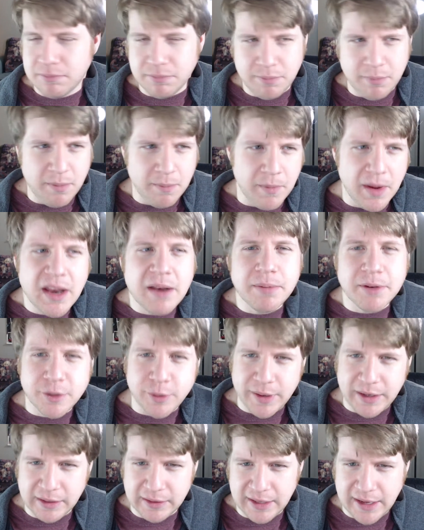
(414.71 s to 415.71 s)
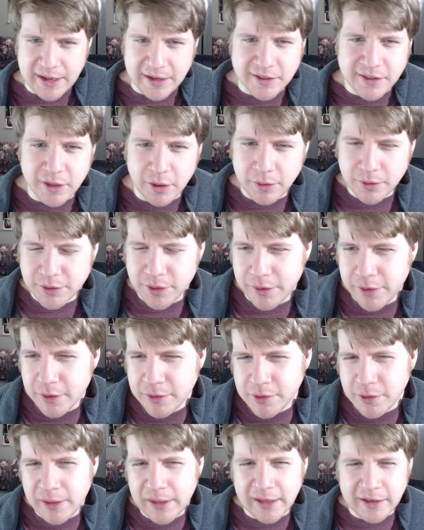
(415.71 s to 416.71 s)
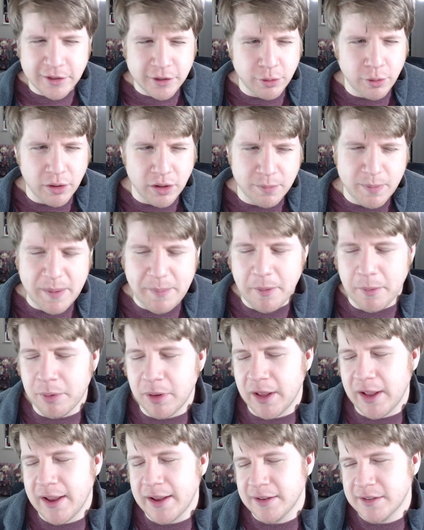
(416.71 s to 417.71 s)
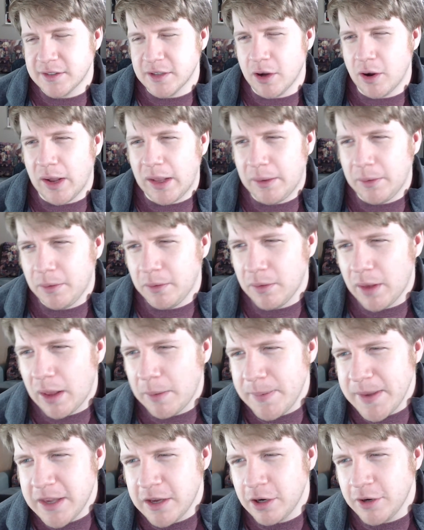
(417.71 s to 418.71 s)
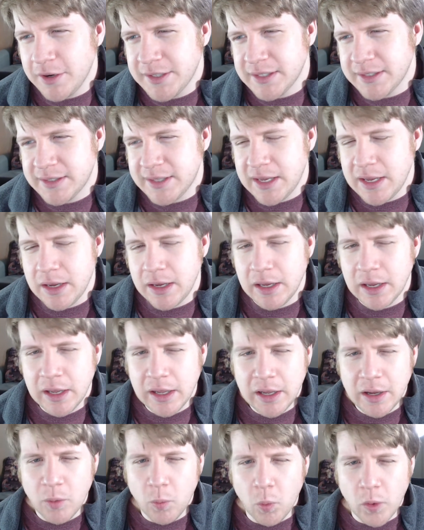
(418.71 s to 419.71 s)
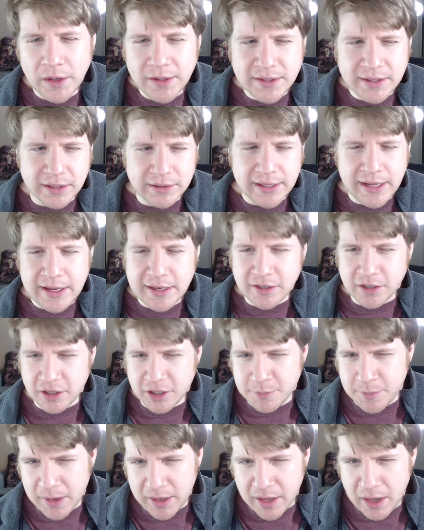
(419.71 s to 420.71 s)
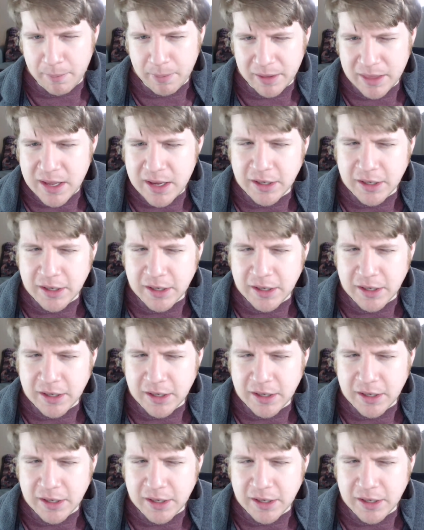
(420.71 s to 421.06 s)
in between leagues. So there's only like 2 other people playing. So I'll be curious to see once the league starts back up, I think in